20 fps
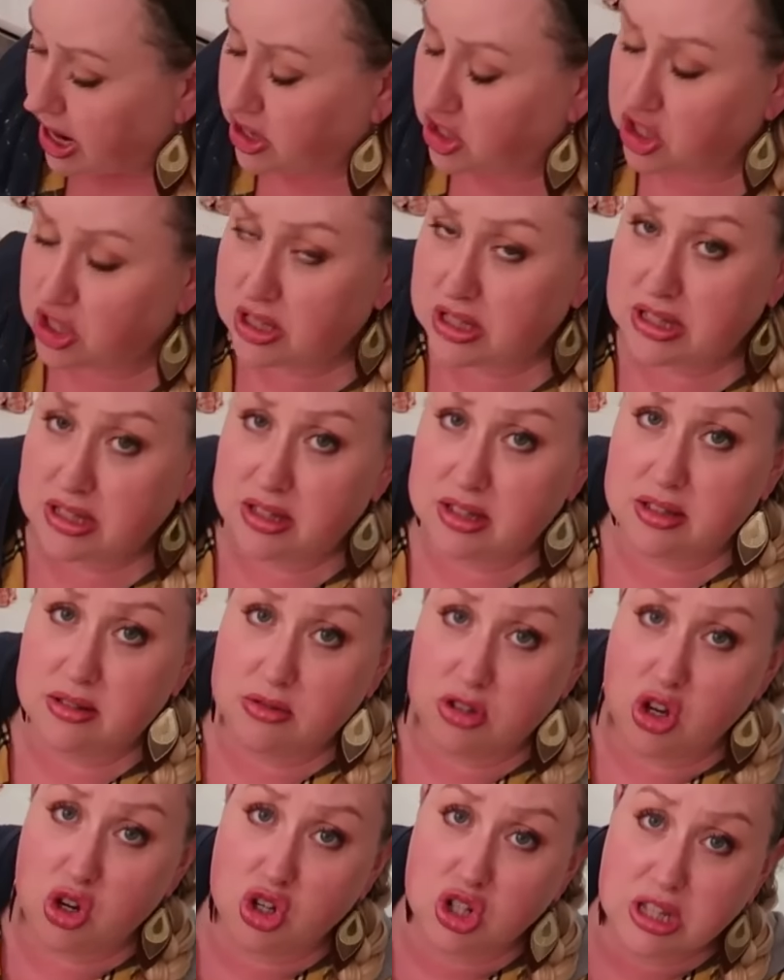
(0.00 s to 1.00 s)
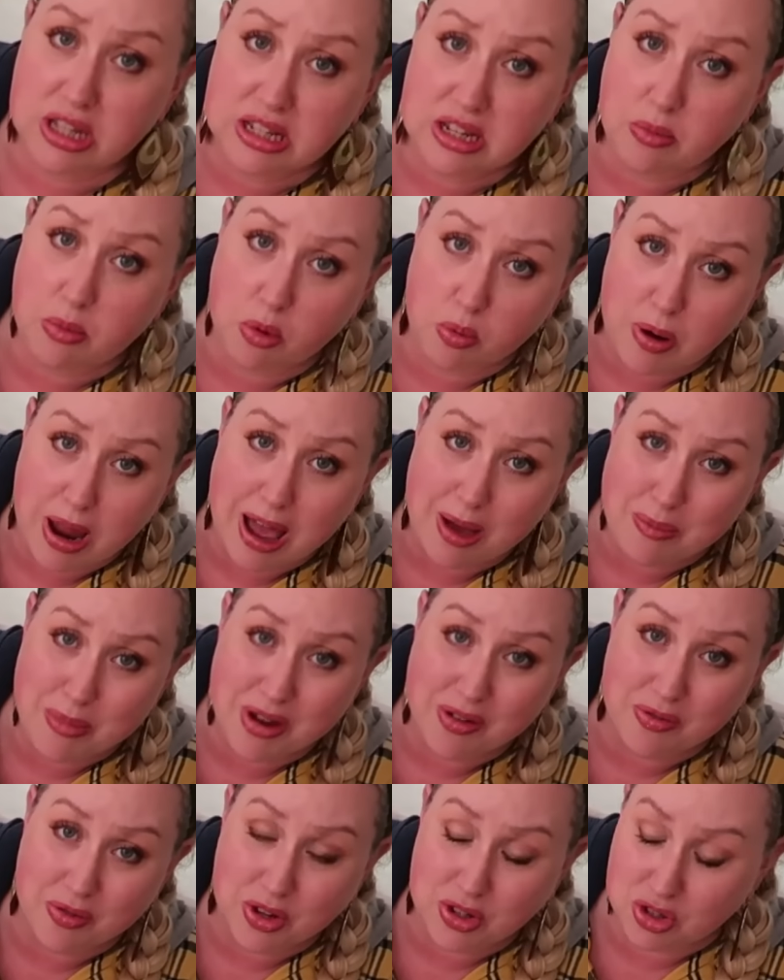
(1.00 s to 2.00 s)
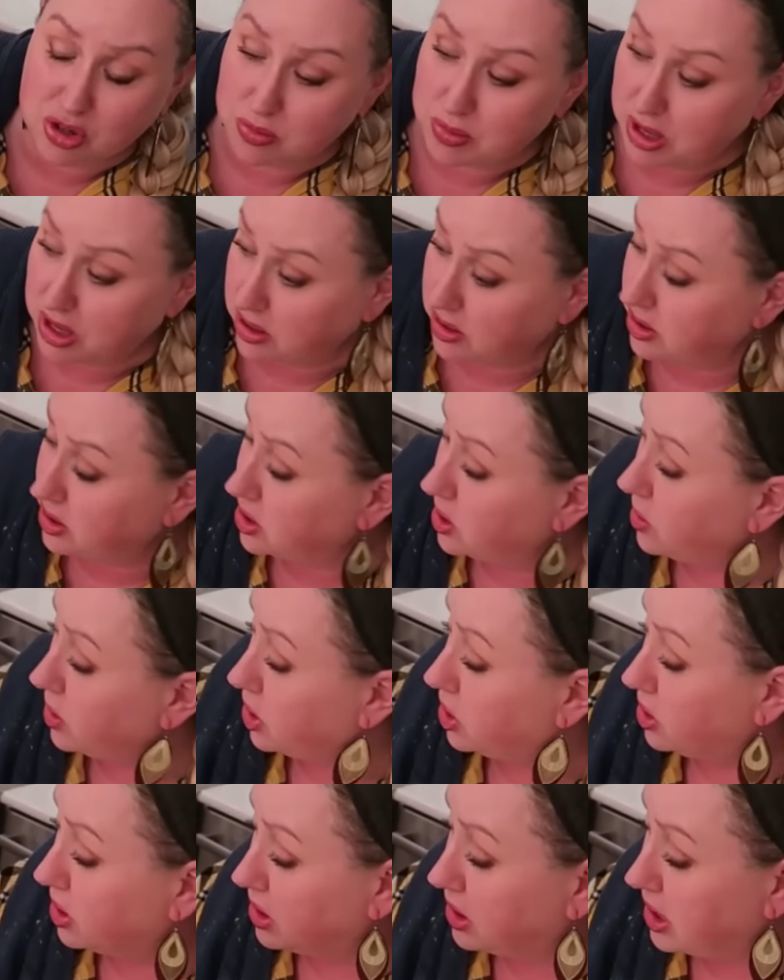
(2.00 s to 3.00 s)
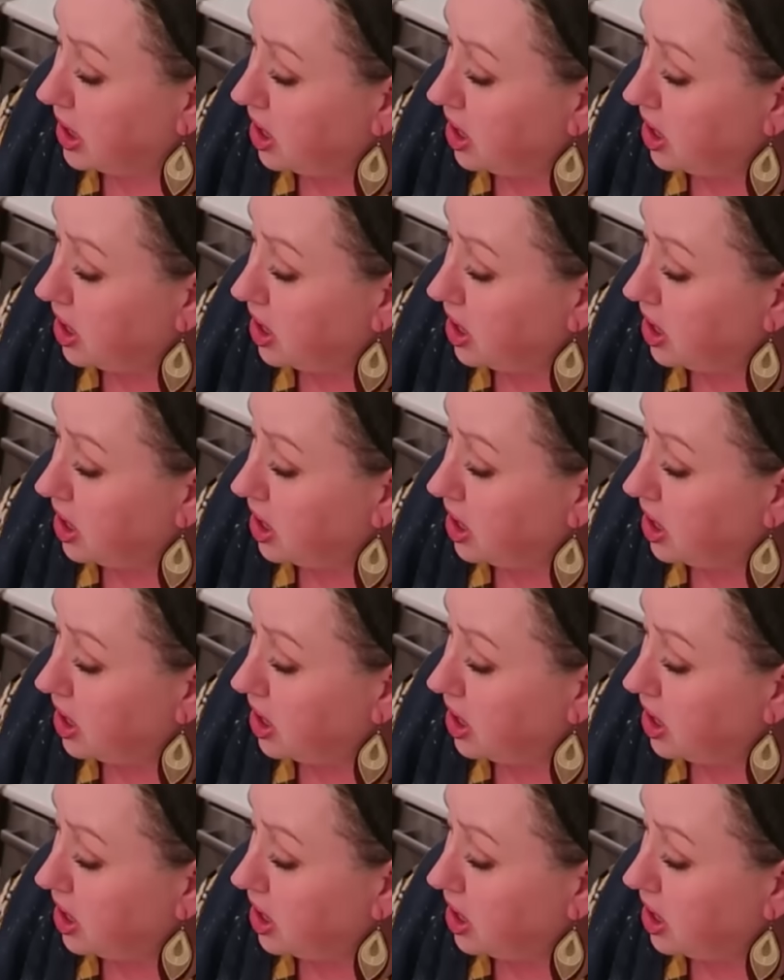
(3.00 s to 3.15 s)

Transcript: I just usually double wrap my freezer meals. So good